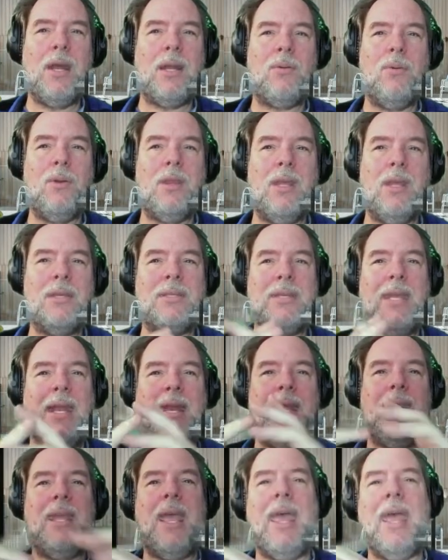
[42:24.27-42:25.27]
with this. And
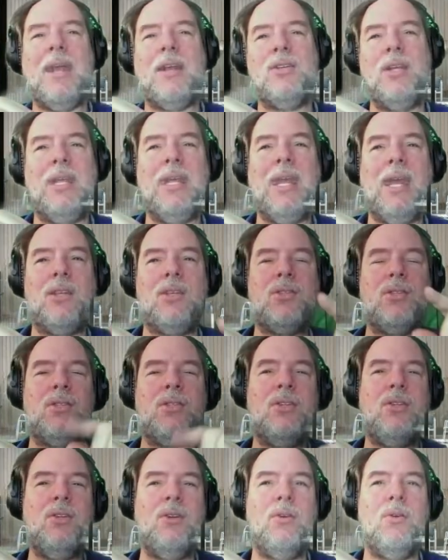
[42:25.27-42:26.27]
it actually gets
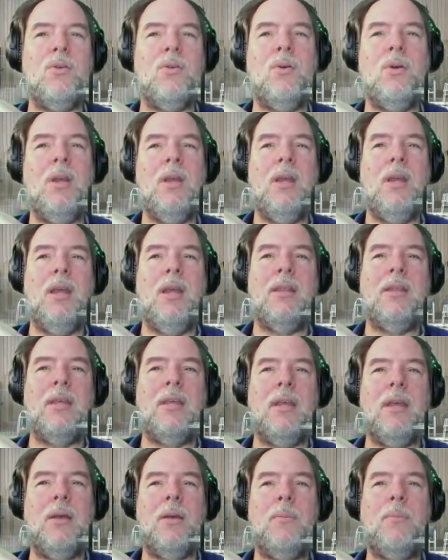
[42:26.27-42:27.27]
to
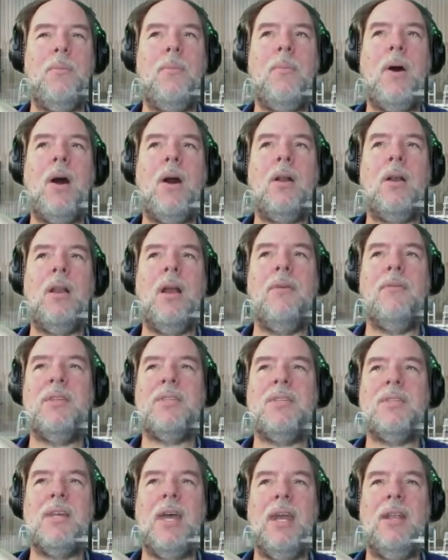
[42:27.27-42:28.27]
the part of the
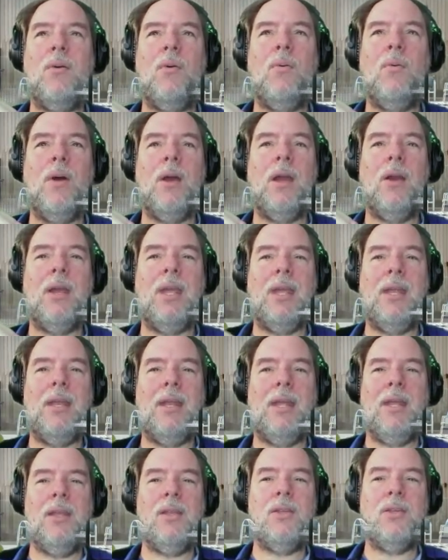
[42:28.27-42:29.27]
site where it
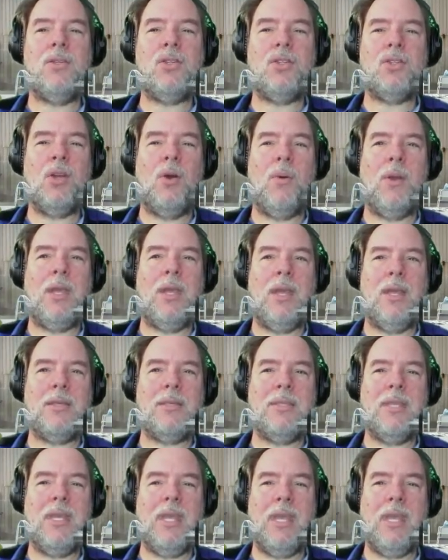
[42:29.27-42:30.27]
is showing
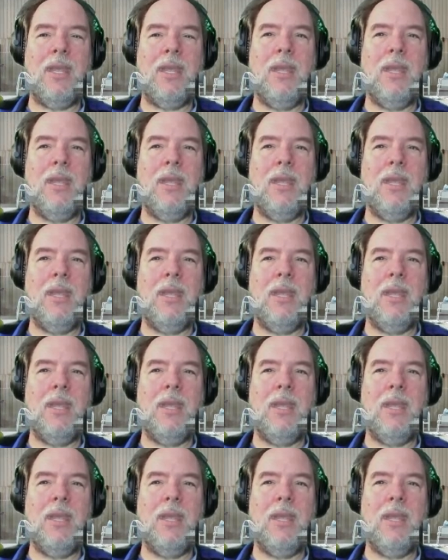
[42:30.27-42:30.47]
us the